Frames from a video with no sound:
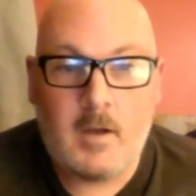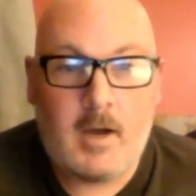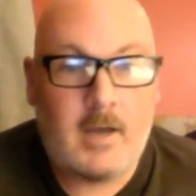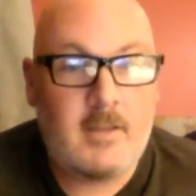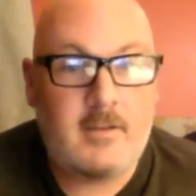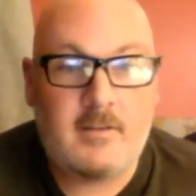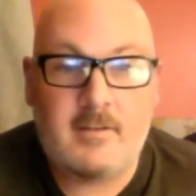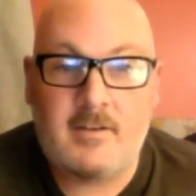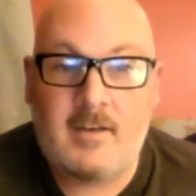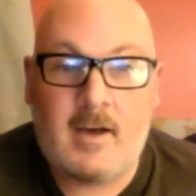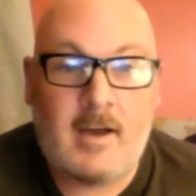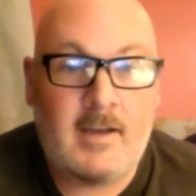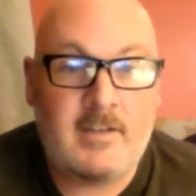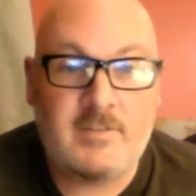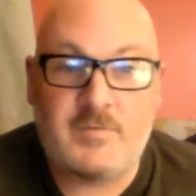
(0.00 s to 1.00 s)
I think the
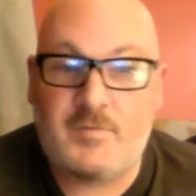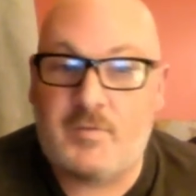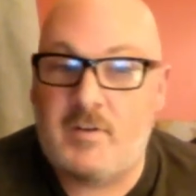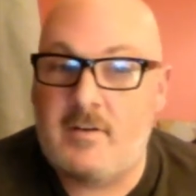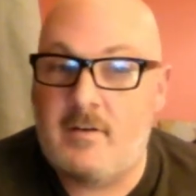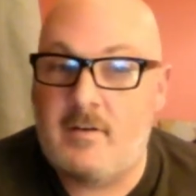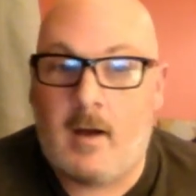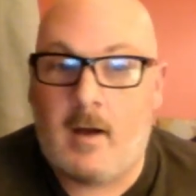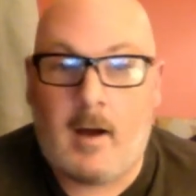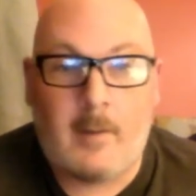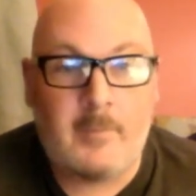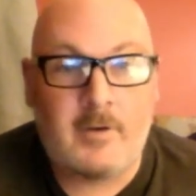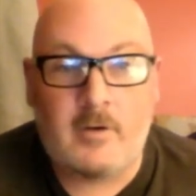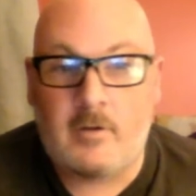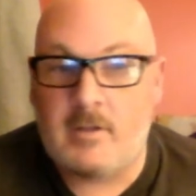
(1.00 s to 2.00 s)
guy is
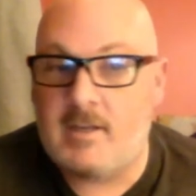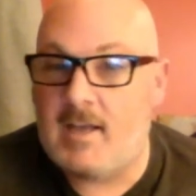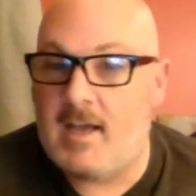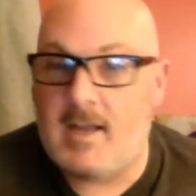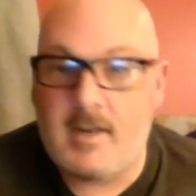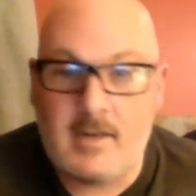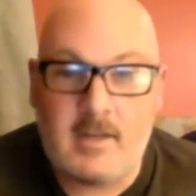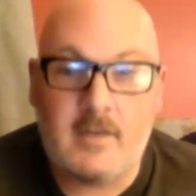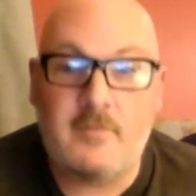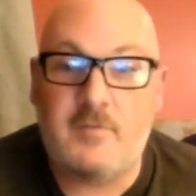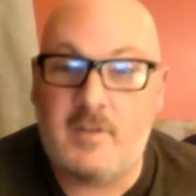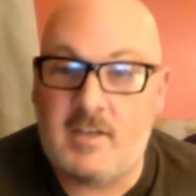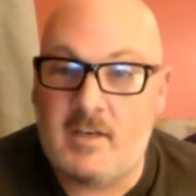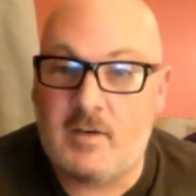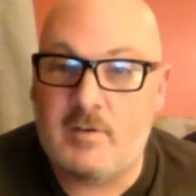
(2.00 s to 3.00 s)
phenomenal at editing
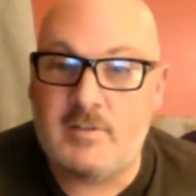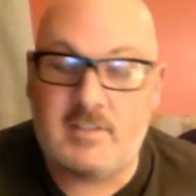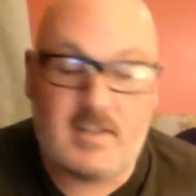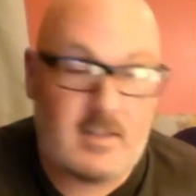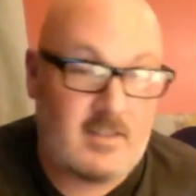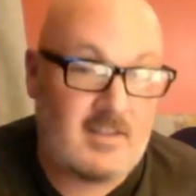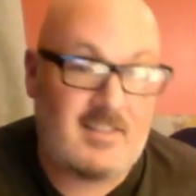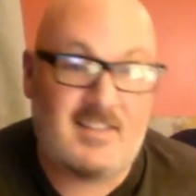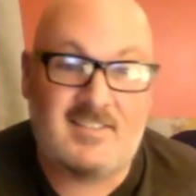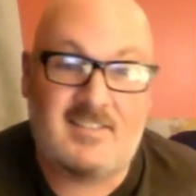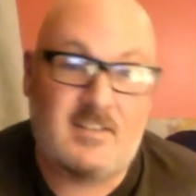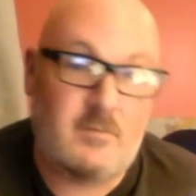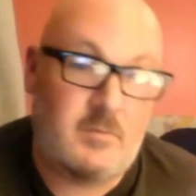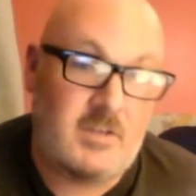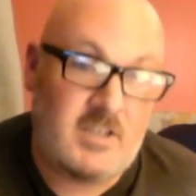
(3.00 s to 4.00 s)
videos, and I think that's going
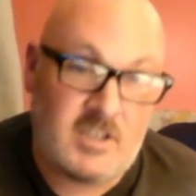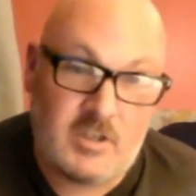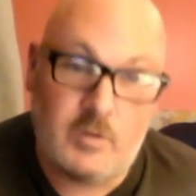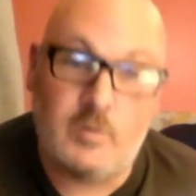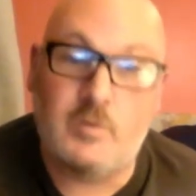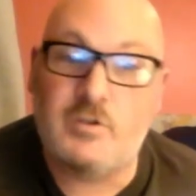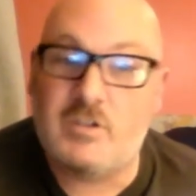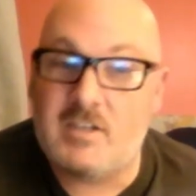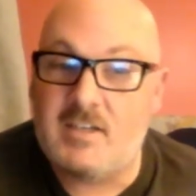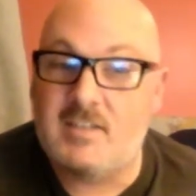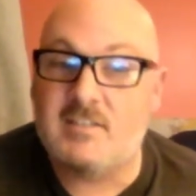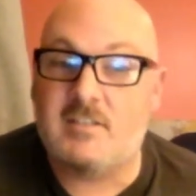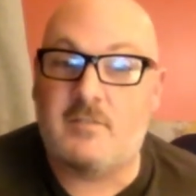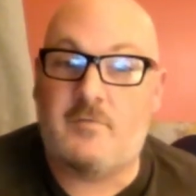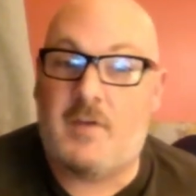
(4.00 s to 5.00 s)
to be huge to
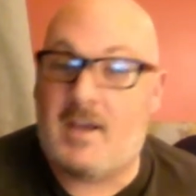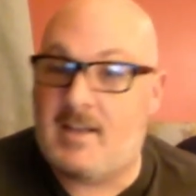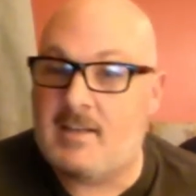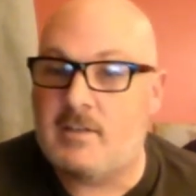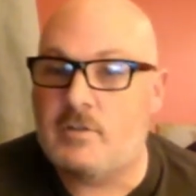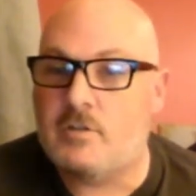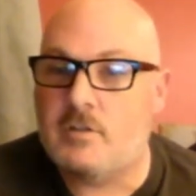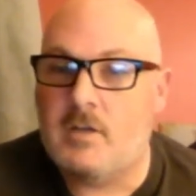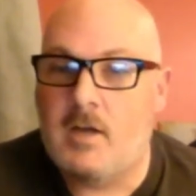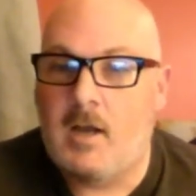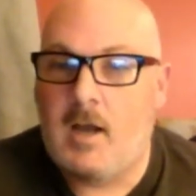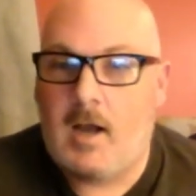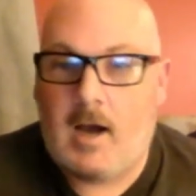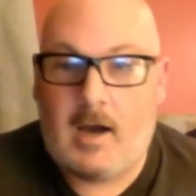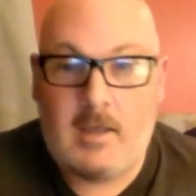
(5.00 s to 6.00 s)
his advantage.
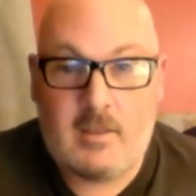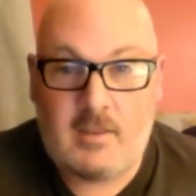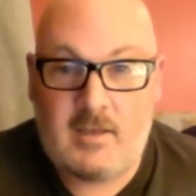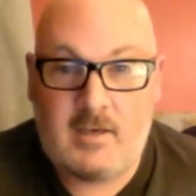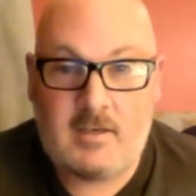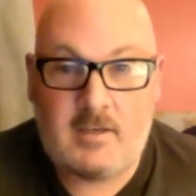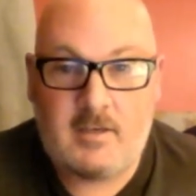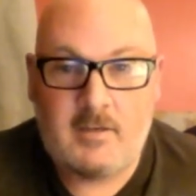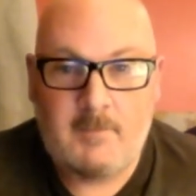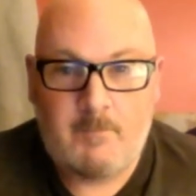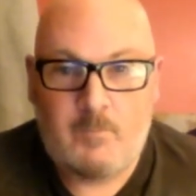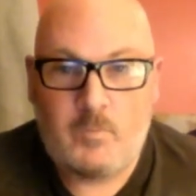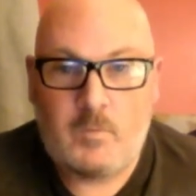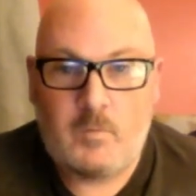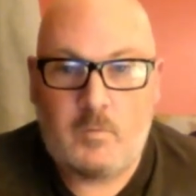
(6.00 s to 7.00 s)
I think
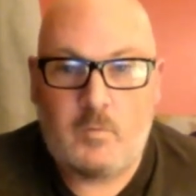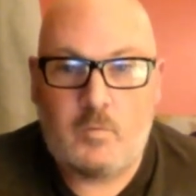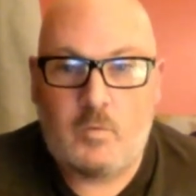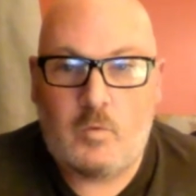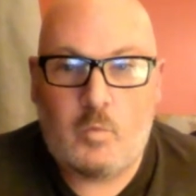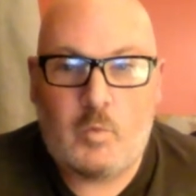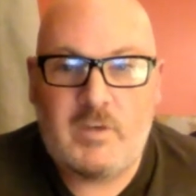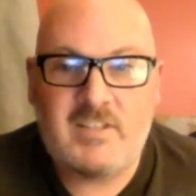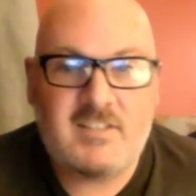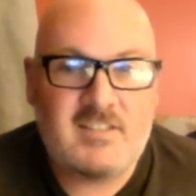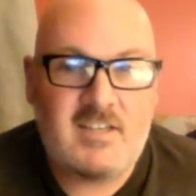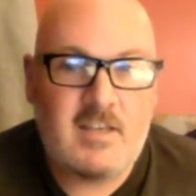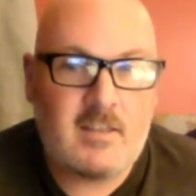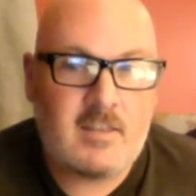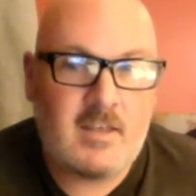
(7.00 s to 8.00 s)
we
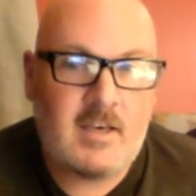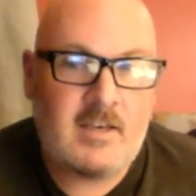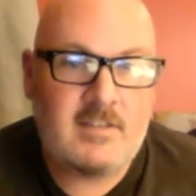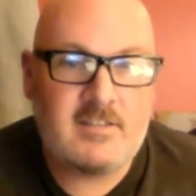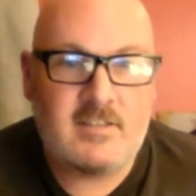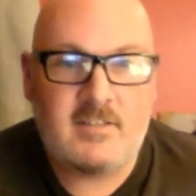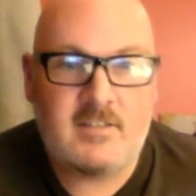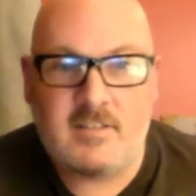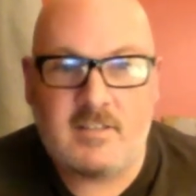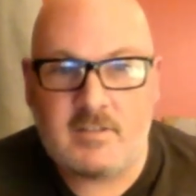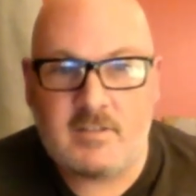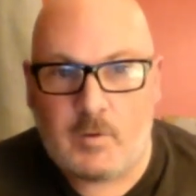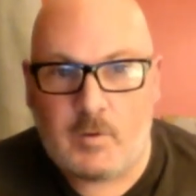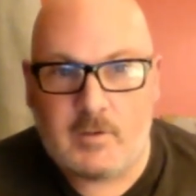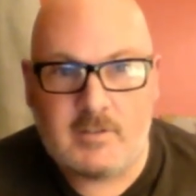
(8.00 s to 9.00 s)
see things in
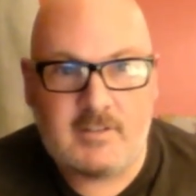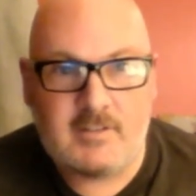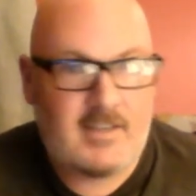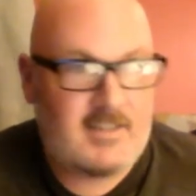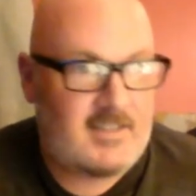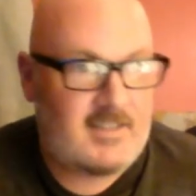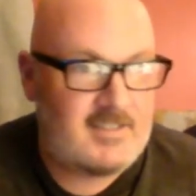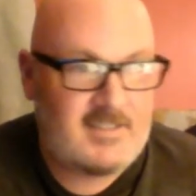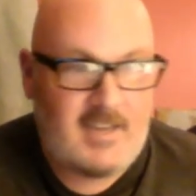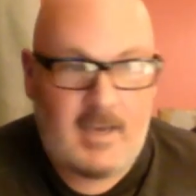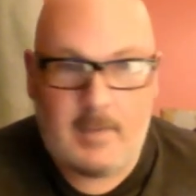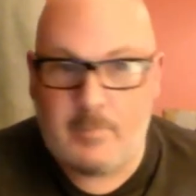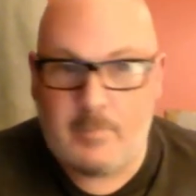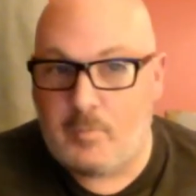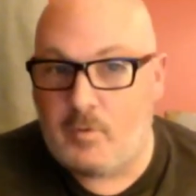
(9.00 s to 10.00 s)
Discord like he's
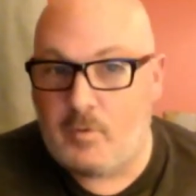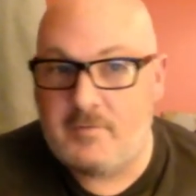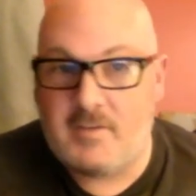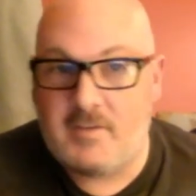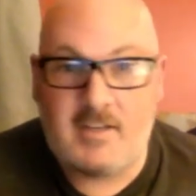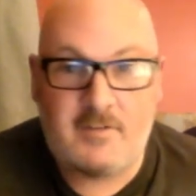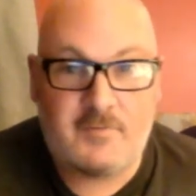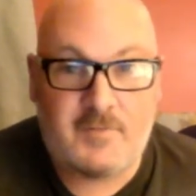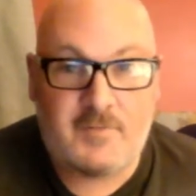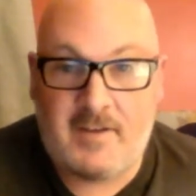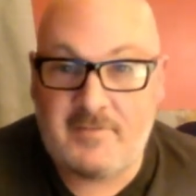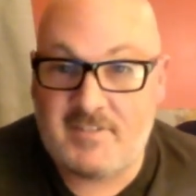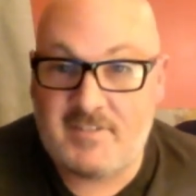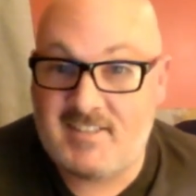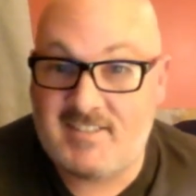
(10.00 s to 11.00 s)
capable of getting 5,
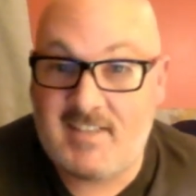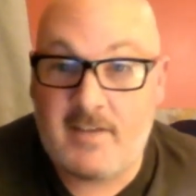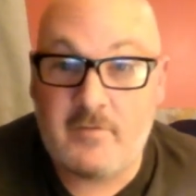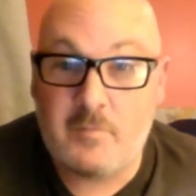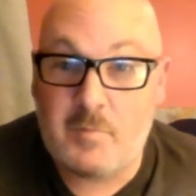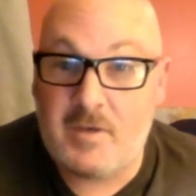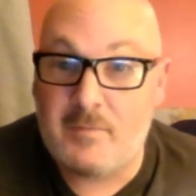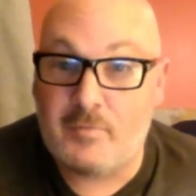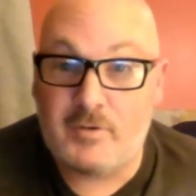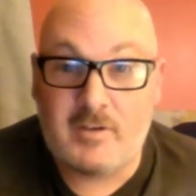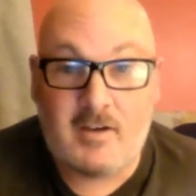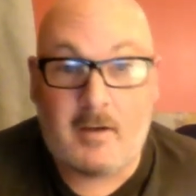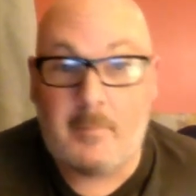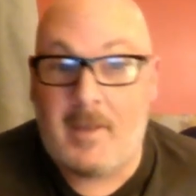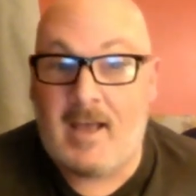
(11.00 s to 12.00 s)
6, 7 people to
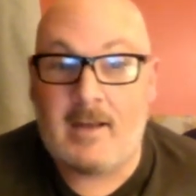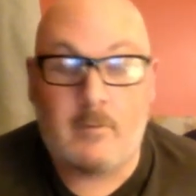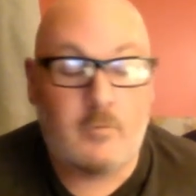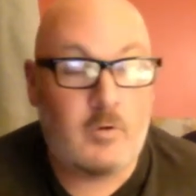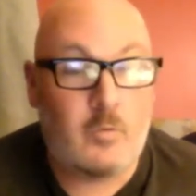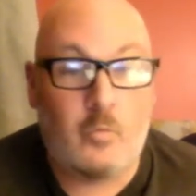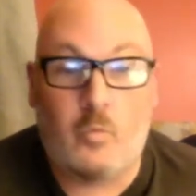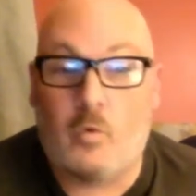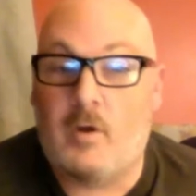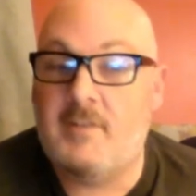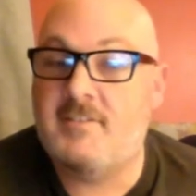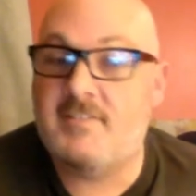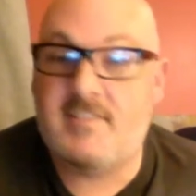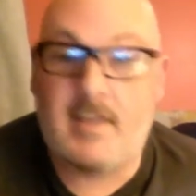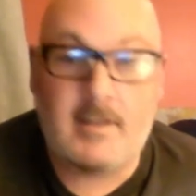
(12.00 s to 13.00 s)
come at him with one
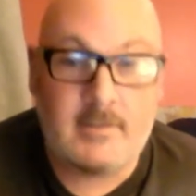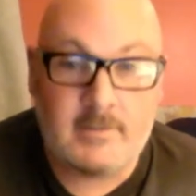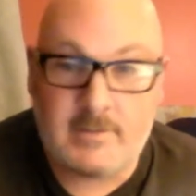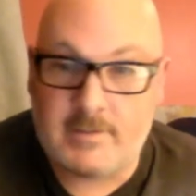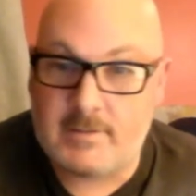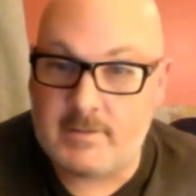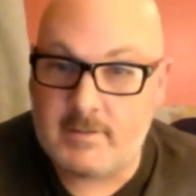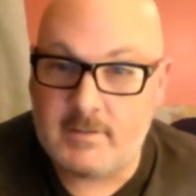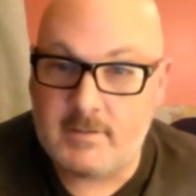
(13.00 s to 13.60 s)
sentence.